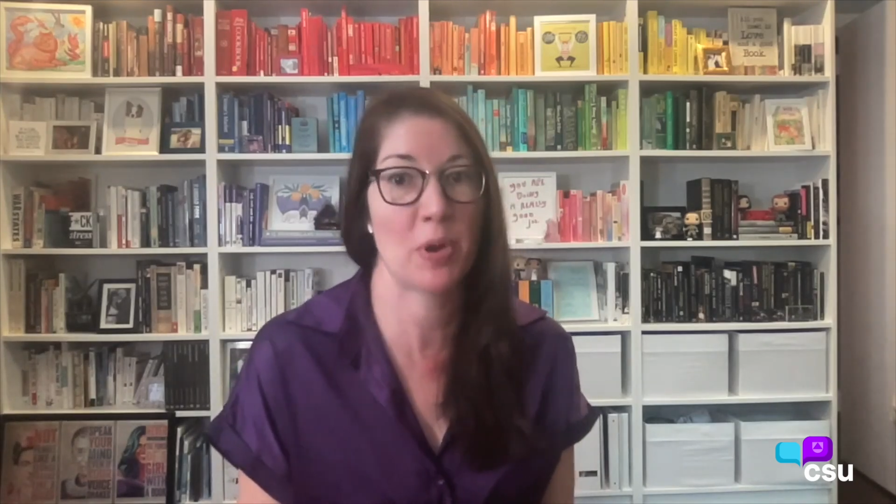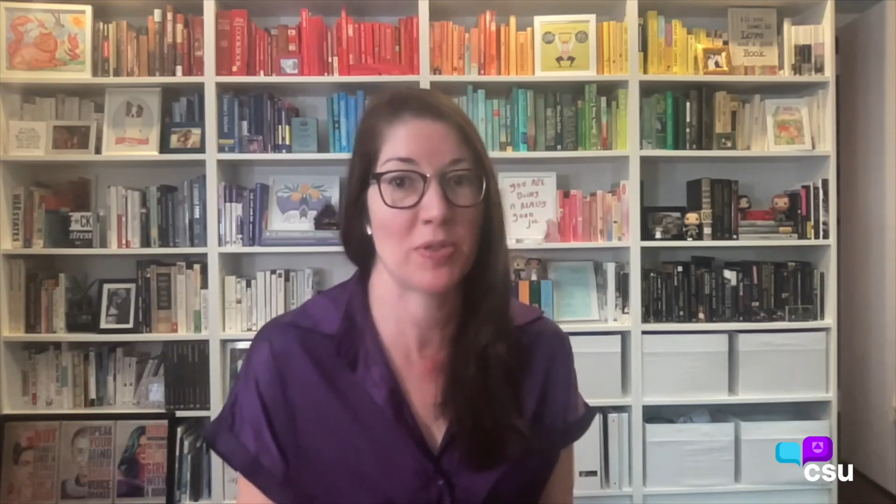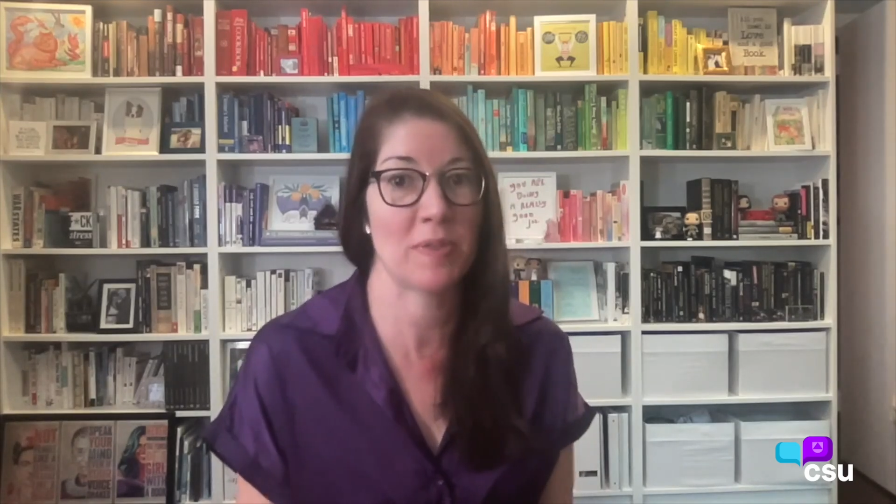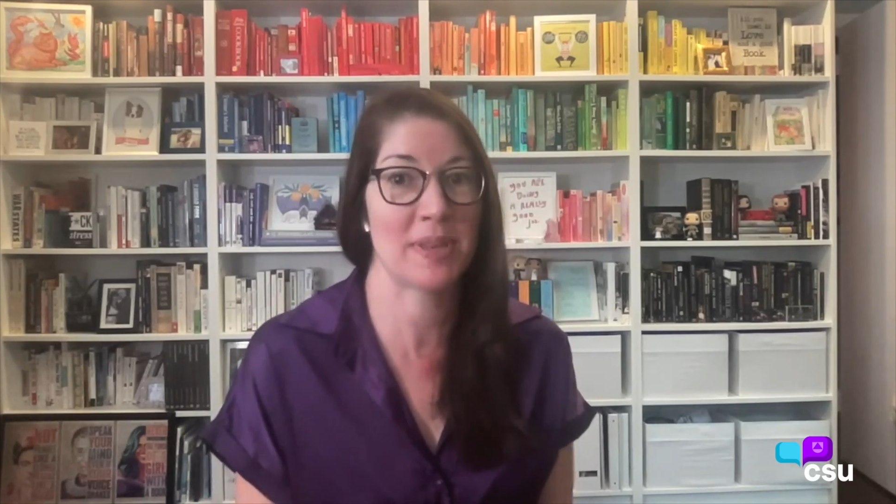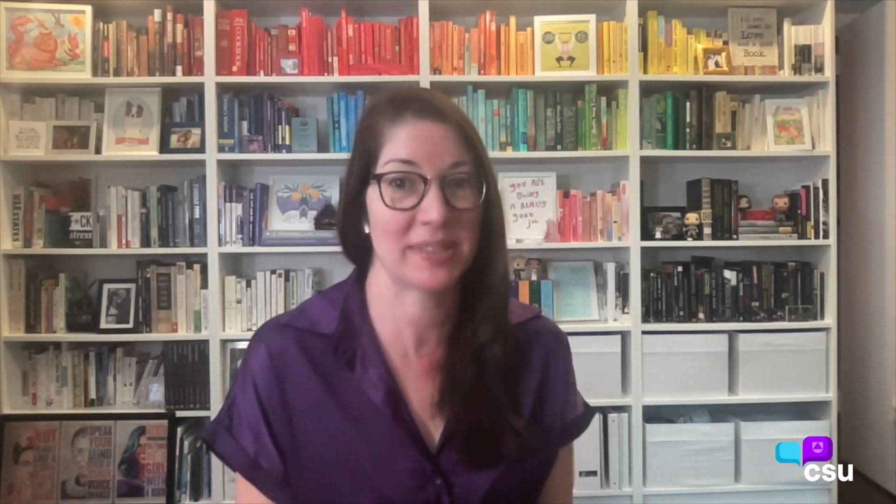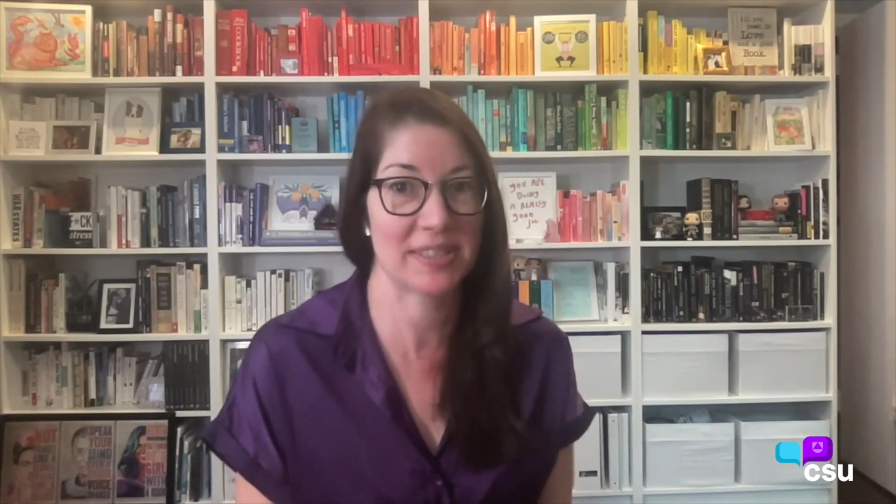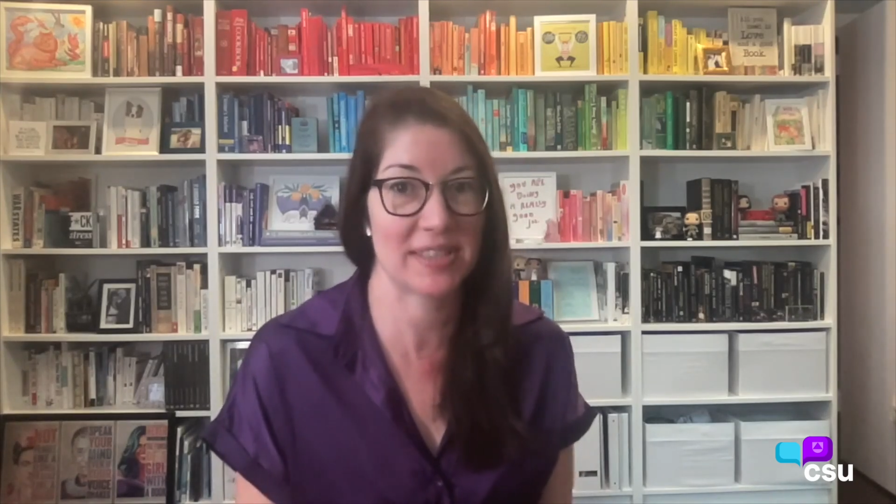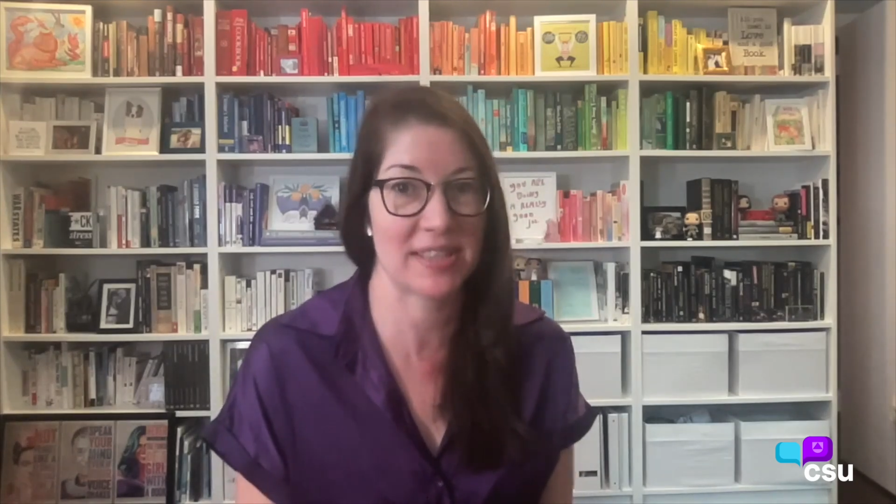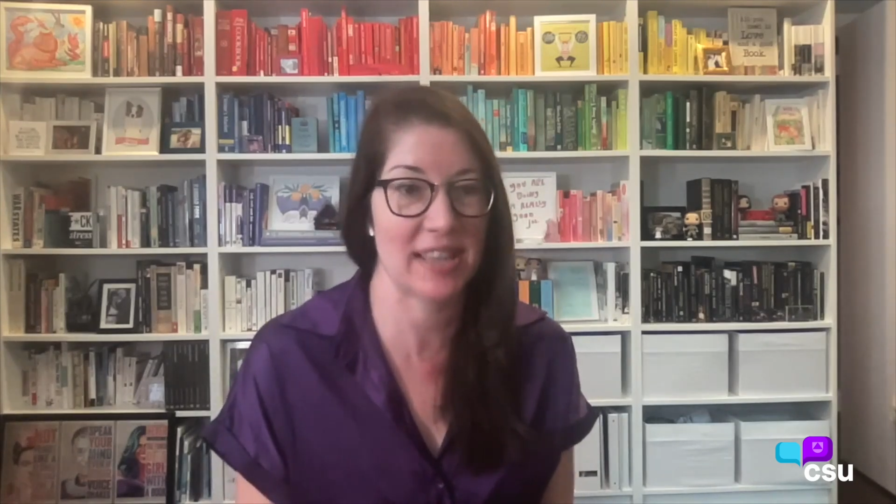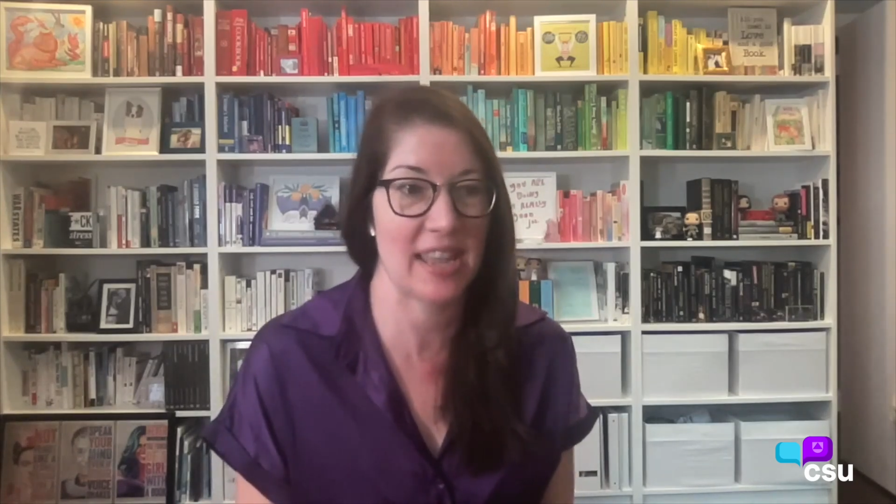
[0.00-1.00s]
both in
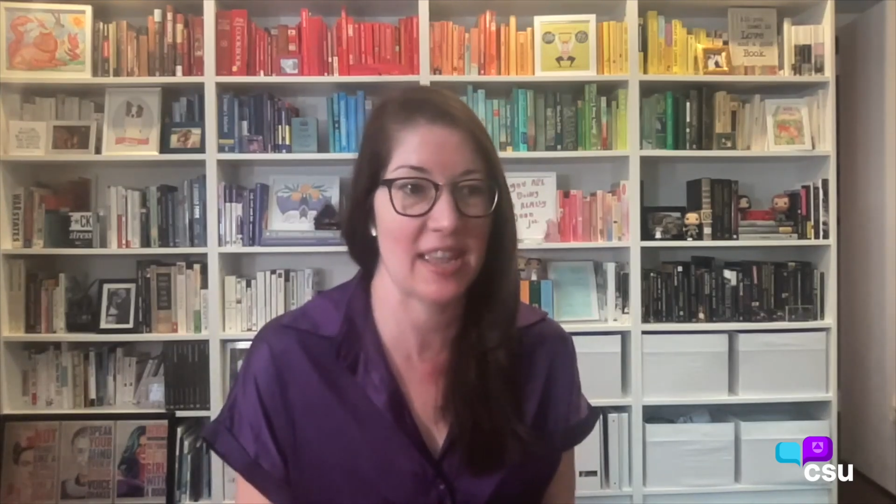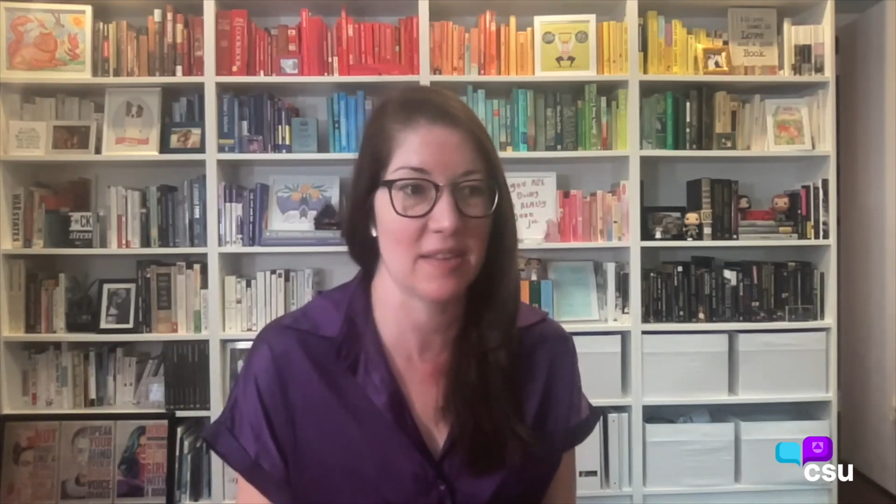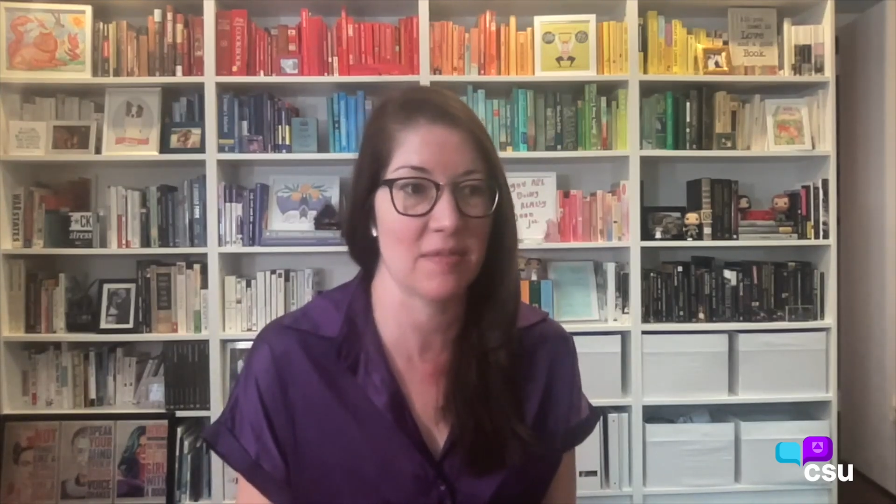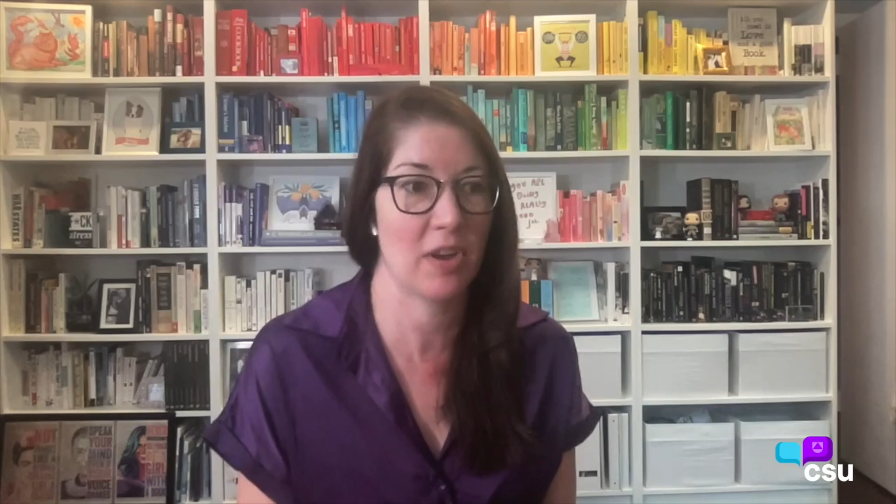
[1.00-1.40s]
businesses and